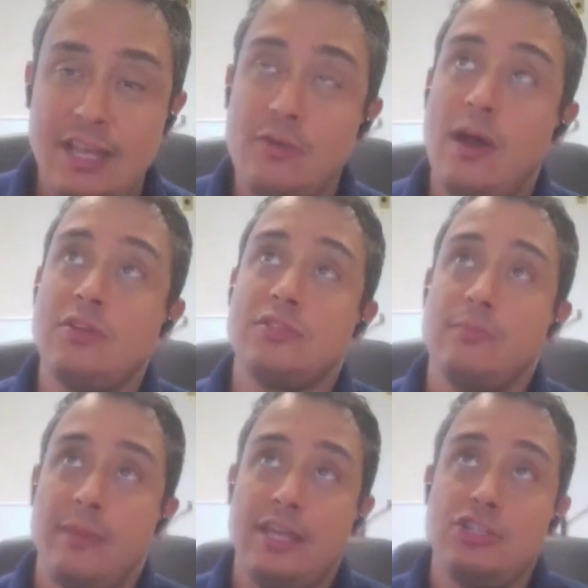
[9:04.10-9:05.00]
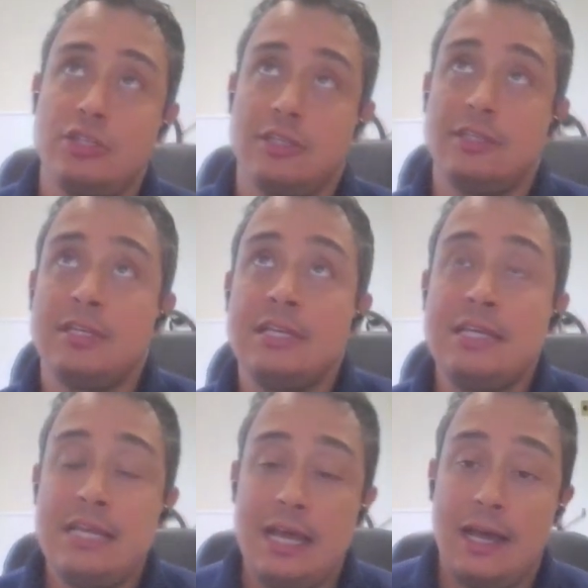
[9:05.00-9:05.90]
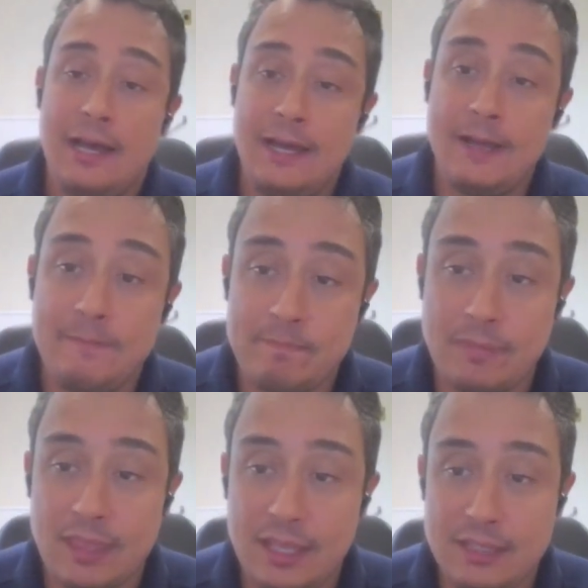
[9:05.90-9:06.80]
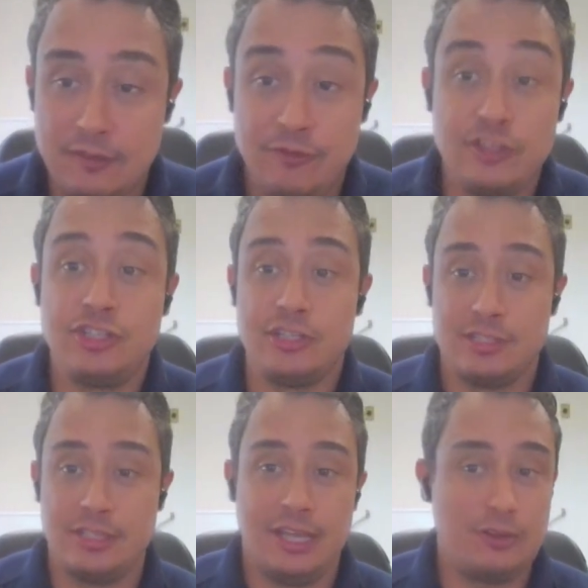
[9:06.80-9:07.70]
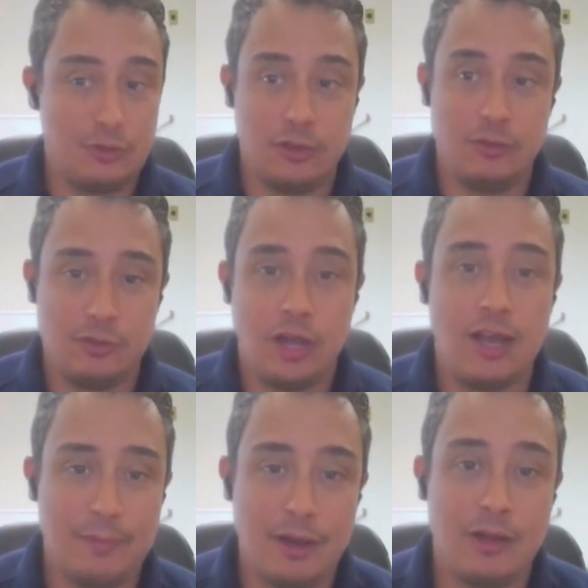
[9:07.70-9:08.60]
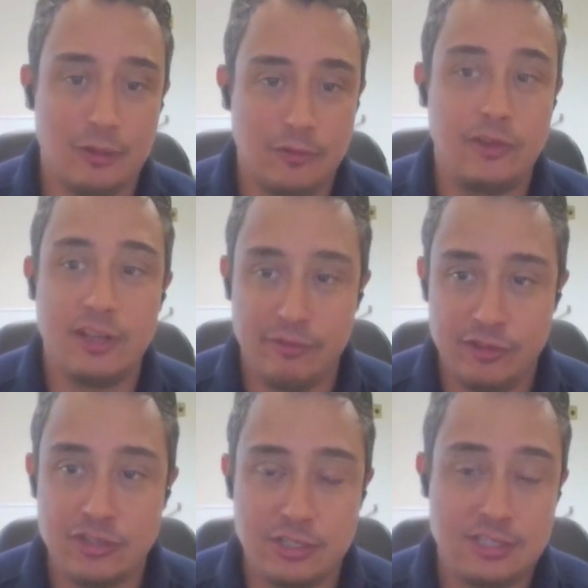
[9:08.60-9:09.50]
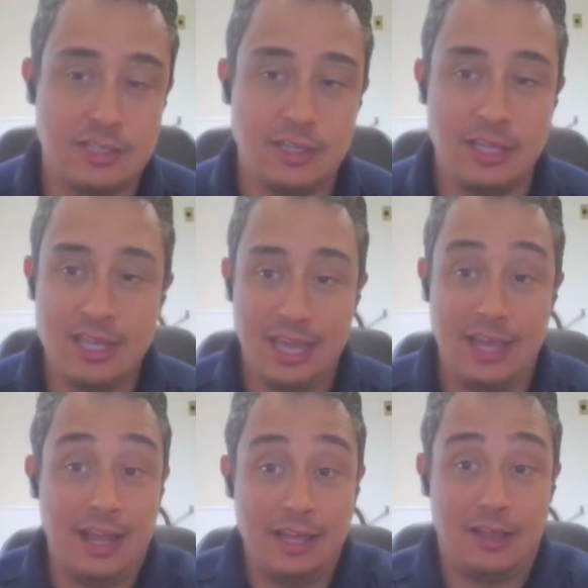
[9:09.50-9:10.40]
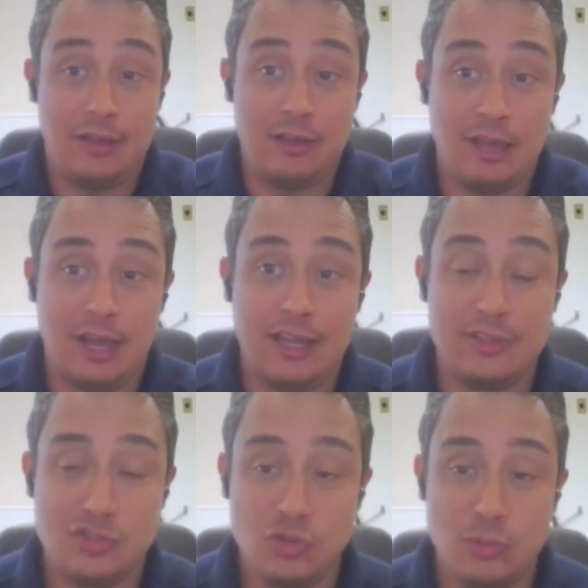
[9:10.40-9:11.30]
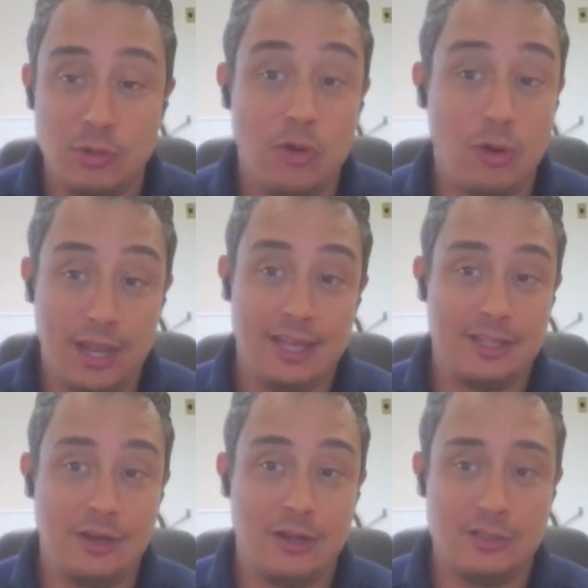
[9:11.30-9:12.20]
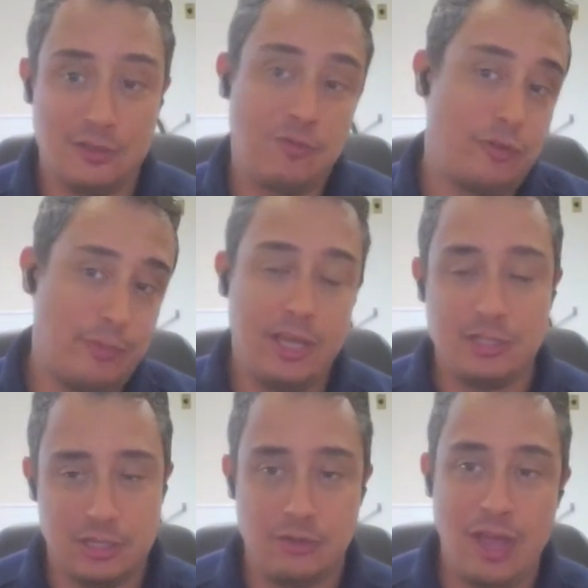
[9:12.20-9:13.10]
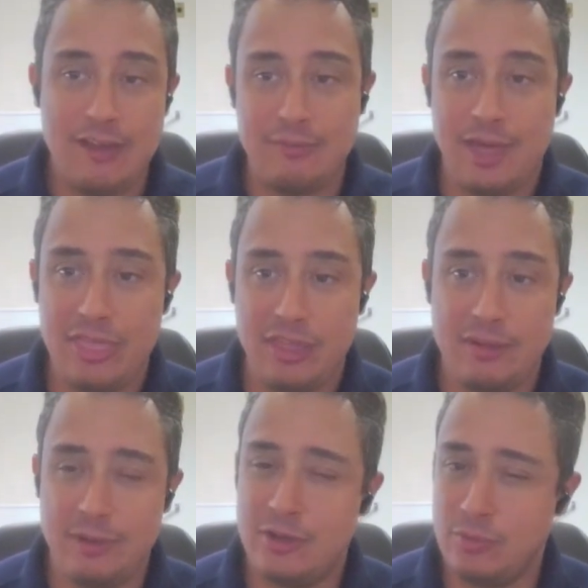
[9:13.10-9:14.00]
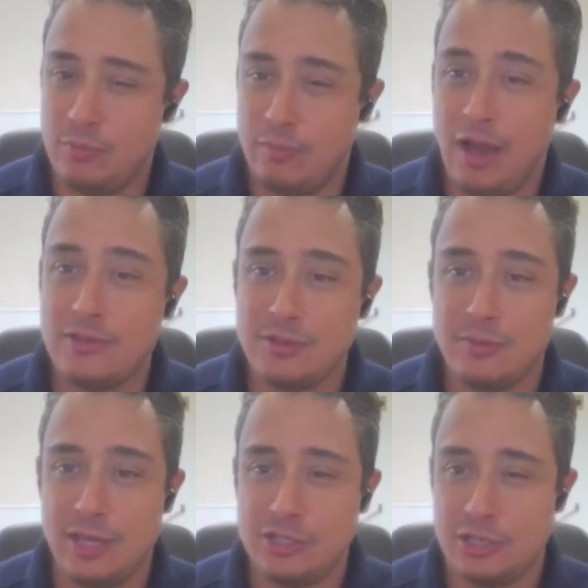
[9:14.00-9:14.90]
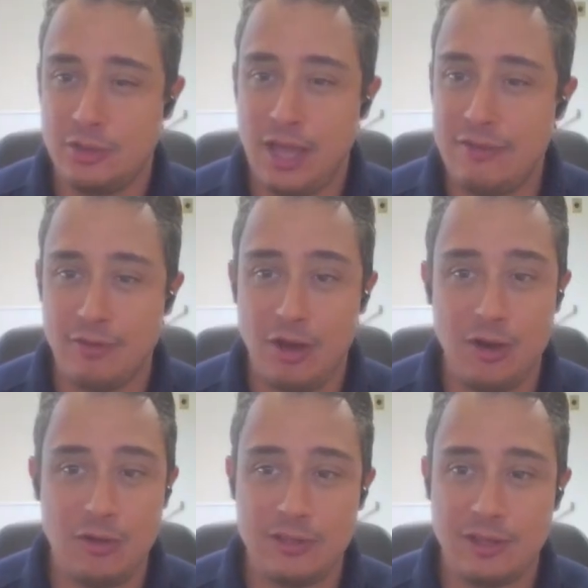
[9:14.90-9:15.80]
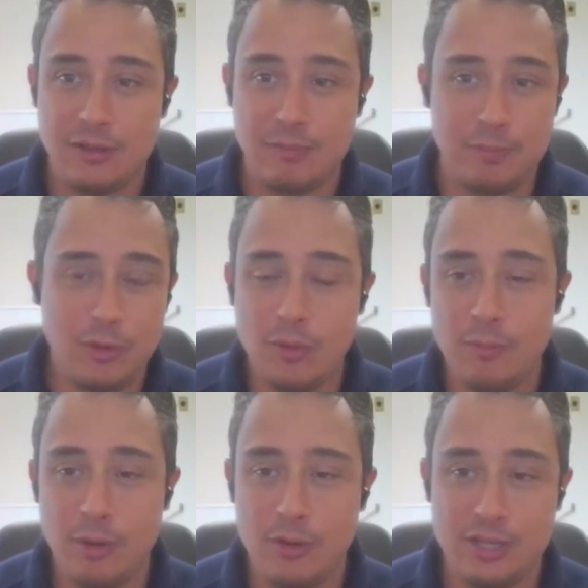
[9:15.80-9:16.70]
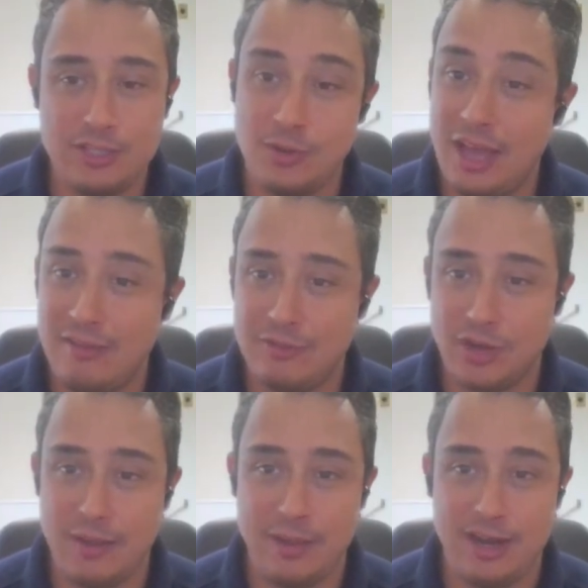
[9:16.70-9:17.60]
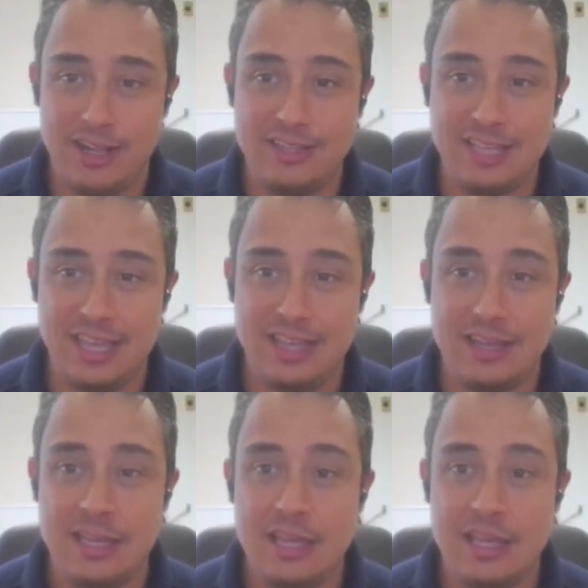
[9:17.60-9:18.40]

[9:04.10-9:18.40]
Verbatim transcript: that you also mentioned um, it's efficiency and you, you talk about feed efficiency and i i assume you're collecting all this information you have methane but you also mentioned you have all the milk components you have dry matter intake